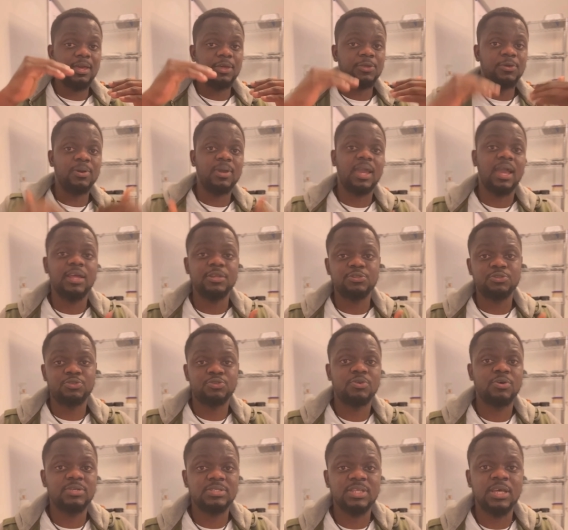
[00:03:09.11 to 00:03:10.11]
you can
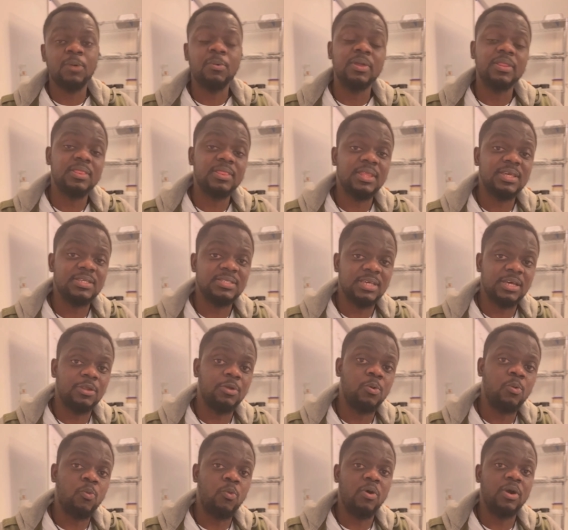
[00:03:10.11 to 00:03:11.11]
trust her when things are
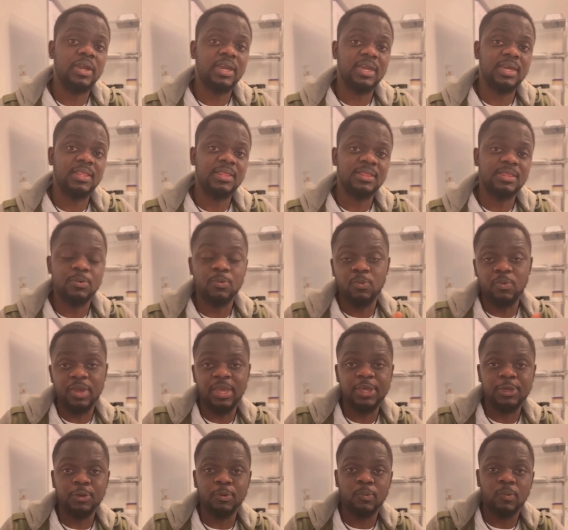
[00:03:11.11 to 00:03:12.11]
not working the way
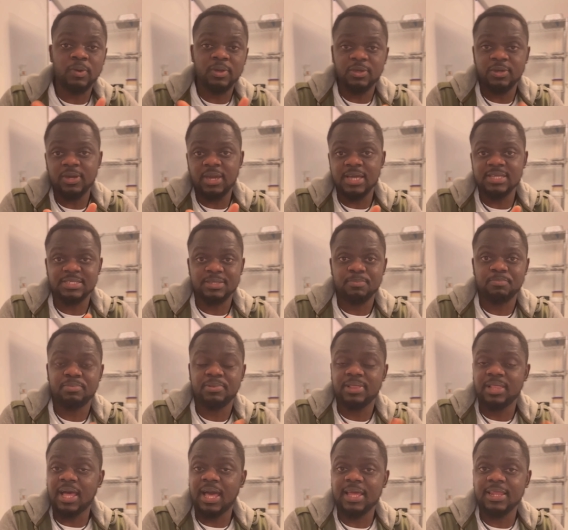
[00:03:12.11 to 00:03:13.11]
you, you guys are
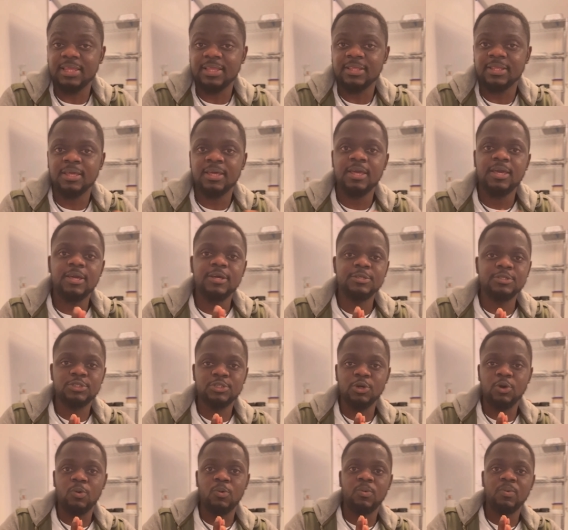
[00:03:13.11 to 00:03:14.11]
planning.
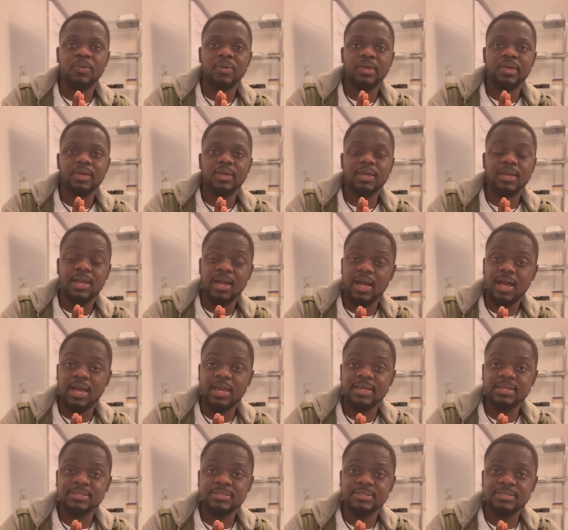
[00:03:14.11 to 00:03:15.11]
So,
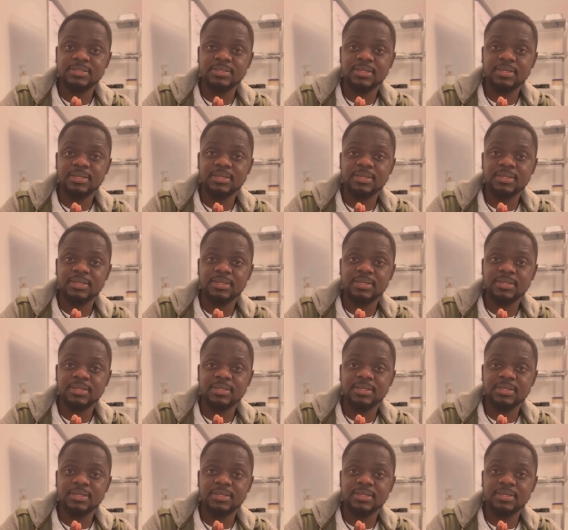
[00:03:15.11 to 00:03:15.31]
guys,